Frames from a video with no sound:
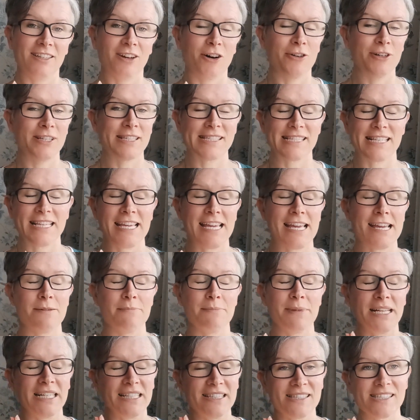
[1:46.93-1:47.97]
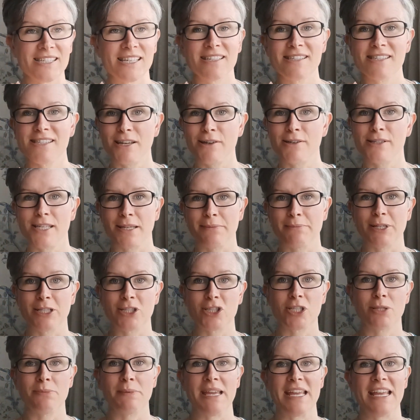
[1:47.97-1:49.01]
Honestly, it means so much
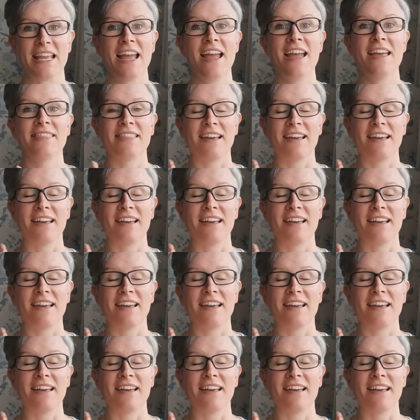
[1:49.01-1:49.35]
to me